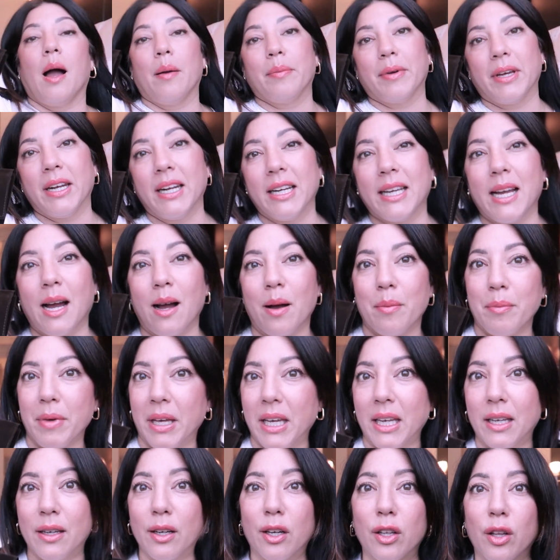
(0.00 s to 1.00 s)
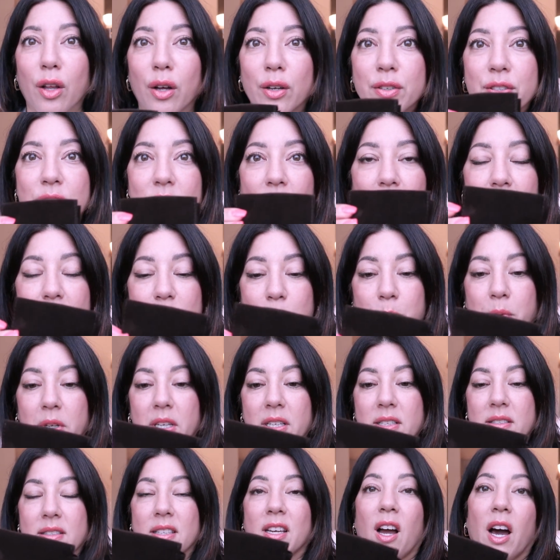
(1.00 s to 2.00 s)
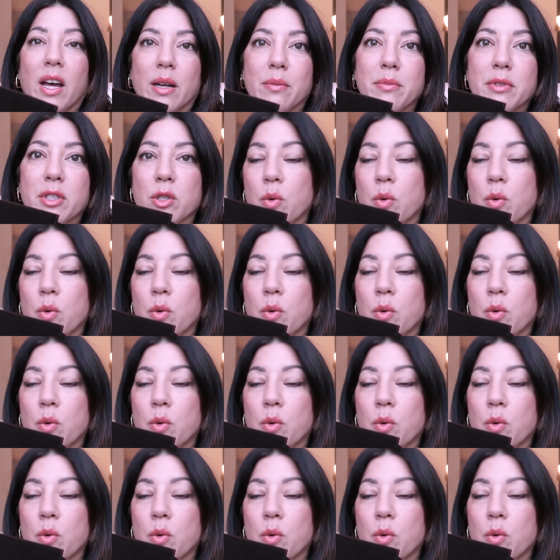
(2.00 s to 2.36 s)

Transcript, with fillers: I'm going to come in close, guys, because the item